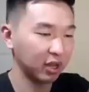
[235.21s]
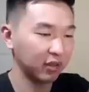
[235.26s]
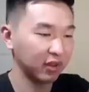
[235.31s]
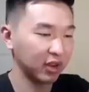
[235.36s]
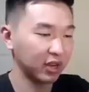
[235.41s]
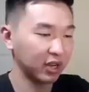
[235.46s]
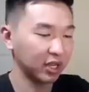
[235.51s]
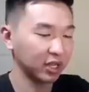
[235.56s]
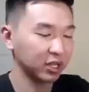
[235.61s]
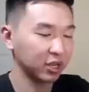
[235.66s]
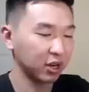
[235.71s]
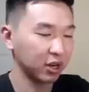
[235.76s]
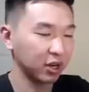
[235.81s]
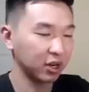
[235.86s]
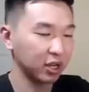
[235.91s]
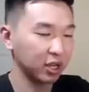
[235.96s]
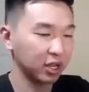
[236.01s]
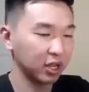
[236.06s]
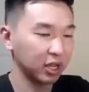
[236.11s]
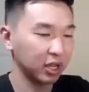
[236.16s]
Very nice
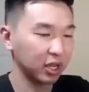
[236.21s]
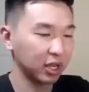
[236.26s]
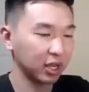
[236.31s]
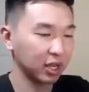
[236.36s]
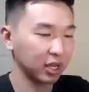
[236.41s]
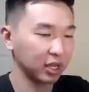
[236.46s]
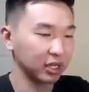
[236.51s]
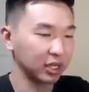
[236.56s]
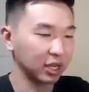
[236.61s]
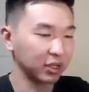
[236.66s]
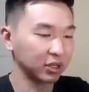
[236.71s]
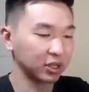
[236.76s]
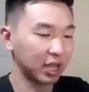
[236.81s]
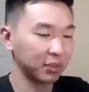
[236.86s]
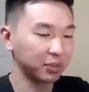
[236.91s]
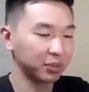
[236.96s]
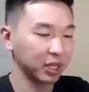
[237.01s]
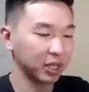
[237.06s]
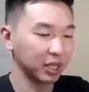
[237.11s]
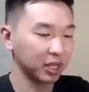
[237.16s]
card. Contenders
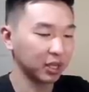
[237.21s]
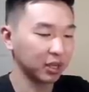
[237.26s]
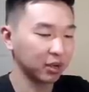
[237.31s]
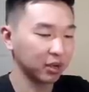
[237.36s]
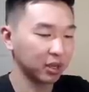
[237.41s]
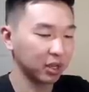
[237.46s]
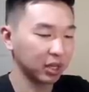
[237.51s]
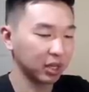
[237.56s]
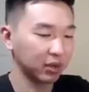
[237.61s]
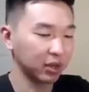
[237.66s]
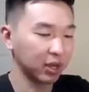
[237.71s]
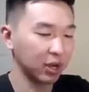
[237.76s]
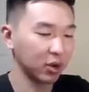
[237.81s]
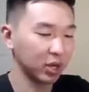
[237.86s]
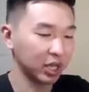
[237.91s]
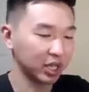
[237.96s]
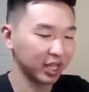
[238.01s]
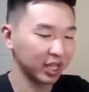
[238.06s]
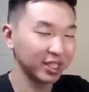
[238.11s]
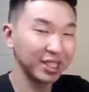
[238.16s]
Optic. There we go.
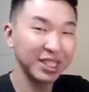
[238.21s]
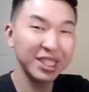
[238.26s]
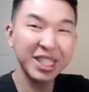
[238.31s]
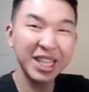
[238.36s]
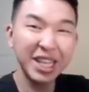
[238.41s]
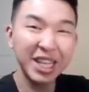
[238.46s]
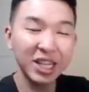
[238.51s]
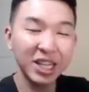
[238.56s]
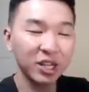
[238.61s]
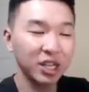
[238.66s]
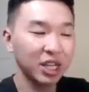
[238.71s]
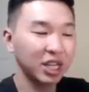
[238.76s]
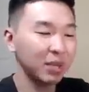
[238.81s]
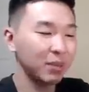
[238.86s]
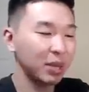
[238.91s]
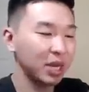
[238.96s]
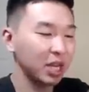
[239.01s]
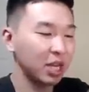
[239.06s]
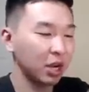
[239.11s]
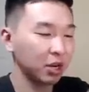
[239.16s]
Got that little itty
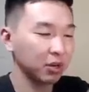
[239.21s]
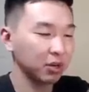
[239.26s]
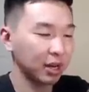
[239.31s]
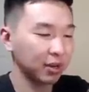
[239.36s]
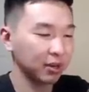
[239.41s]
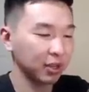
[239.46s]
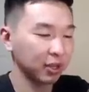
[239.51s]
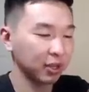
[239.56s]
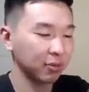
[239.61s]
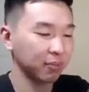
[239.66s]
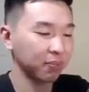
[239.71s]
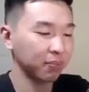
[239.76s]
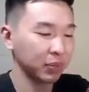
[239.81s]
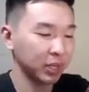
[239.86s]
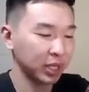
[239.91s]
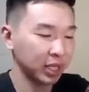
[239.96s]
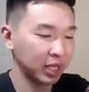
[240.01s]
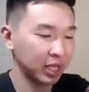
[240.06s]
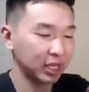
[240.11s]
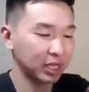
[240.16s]
bitty auto down there.
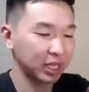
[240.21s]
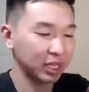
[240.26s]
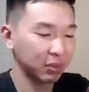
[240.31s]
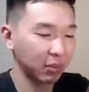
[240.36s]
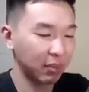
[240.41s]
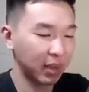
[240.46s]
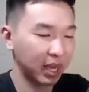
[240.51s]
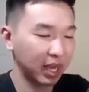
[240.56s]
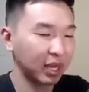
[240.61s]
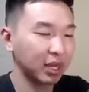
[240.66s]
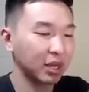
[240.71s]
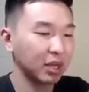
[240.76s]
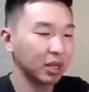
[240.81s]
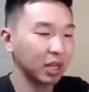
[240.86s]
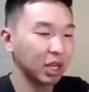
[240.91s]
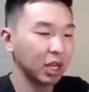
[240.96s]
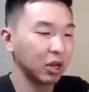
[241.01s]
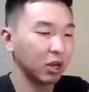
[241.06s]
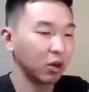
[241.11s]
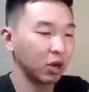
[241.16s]
Desmond Bane,
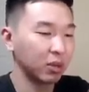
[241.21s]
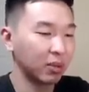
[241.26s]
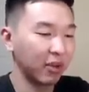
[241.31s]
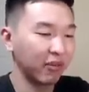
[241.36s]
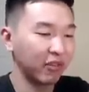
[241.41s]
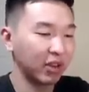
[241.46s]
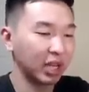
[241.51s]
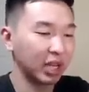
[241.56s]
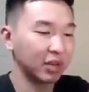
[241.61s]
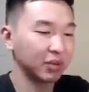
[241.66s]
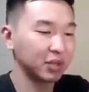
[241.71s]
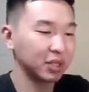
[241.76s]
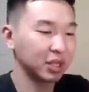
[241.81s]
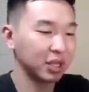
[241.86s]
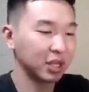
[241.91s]
one of my faves.